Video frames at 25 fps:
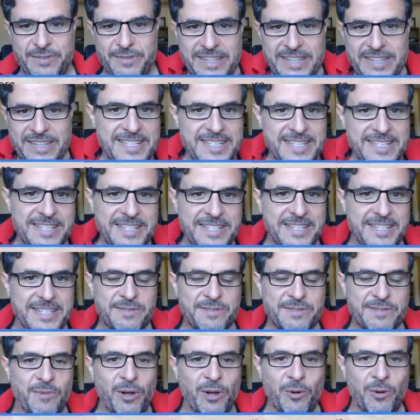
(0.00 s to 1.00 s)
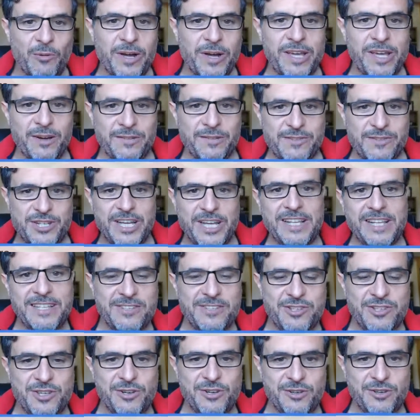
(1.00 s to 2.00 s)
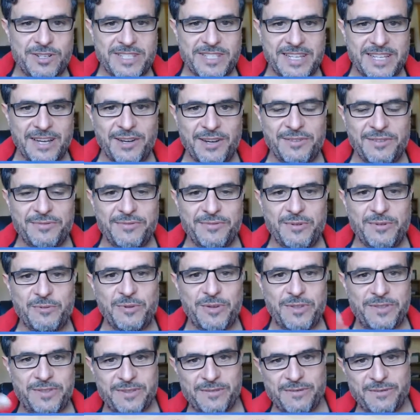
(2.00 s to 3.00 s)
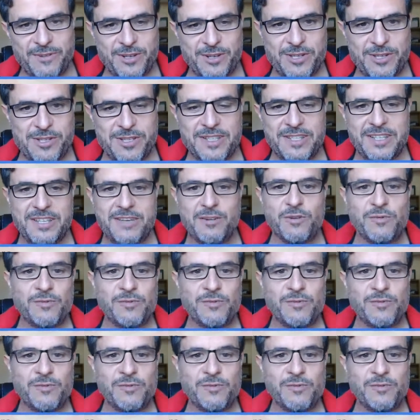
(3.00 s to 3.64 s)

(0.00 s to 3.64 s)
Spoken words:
This is a small way of challenge yourself with diversity.